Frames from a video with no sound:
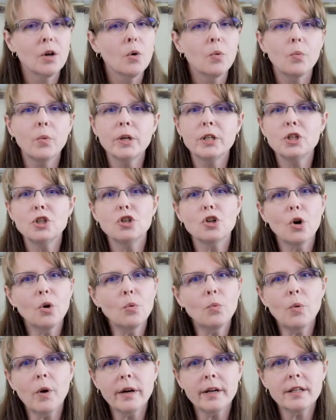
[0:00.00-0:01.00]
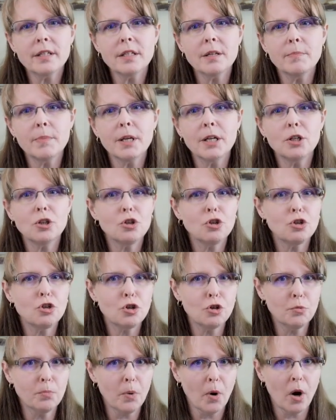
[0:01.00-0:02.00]
We don't want it to be
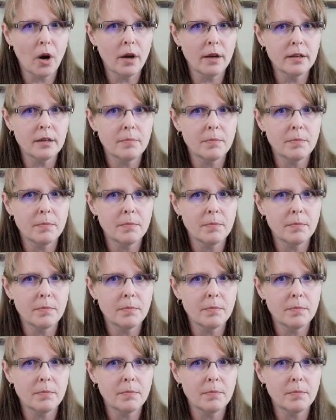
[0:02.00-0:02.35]
too broad